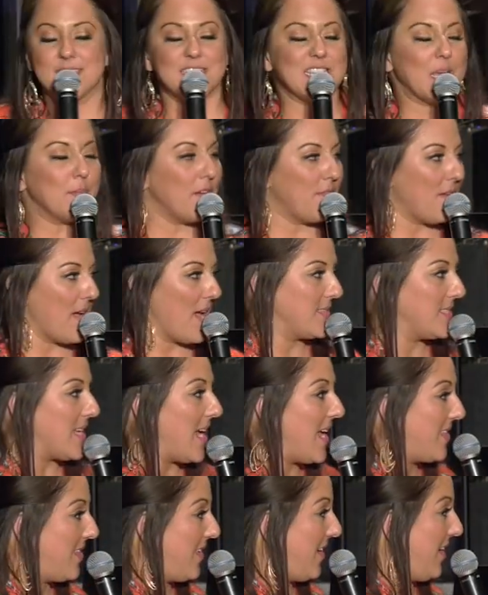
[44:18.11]
And some of
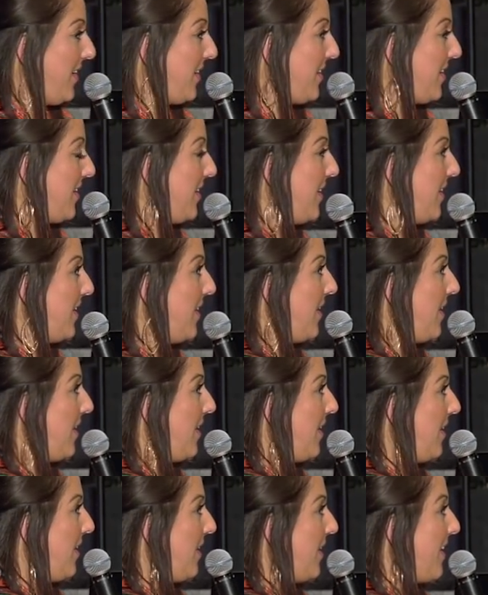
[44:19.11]
us, I think,
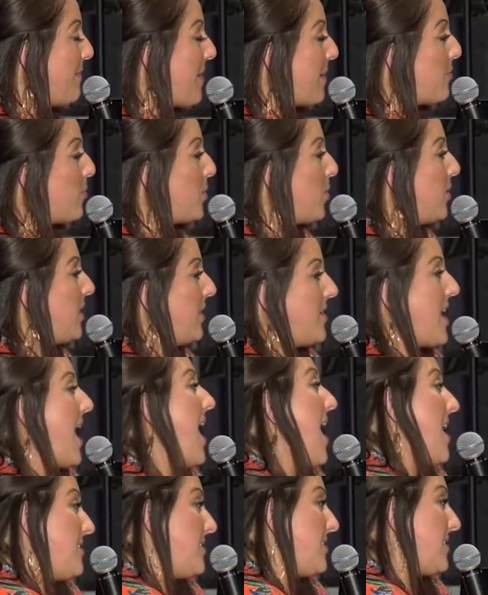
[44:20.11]
maybe we don't even
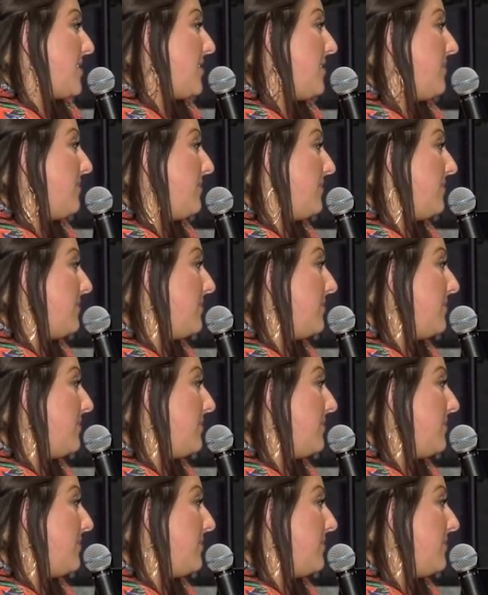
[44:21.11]
ask.